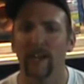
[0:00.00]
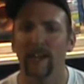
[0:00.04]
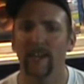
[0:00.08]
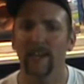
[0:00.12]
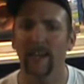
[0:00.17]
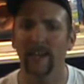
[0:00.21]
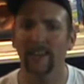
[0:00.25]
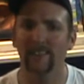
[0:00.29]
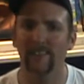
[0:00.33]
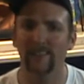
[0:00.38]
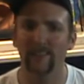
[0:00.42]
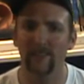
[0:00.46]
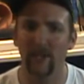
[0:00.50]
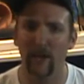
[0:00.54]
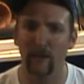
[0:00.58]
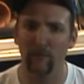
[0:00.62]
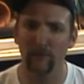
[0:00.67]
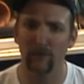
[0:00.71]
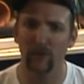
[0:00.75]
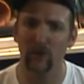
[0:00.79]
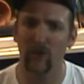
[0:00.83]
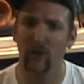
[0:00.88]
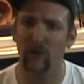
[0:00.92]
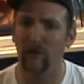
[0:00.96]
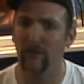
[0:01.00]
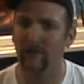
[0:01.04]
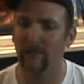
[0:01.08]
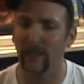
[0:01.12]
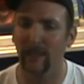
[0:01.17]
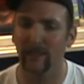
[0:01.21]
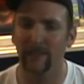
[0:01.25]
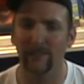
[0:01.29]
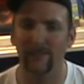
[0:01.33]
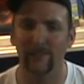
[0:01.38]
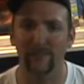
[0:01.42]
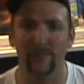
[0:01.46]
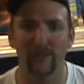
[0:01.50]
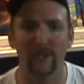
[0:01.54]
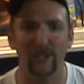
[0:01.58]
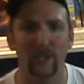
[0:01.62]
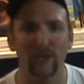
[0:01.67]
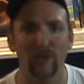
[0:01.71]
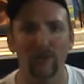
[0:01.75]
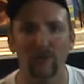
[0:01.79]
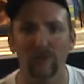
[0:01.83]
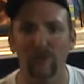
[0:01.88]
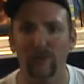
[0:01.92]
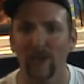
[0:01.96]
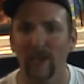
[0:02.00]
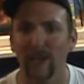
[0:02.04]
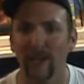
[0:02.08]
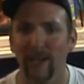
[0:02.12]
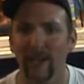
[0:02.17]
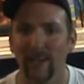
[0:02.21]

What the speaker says: Next, the temperature. Now this is huge,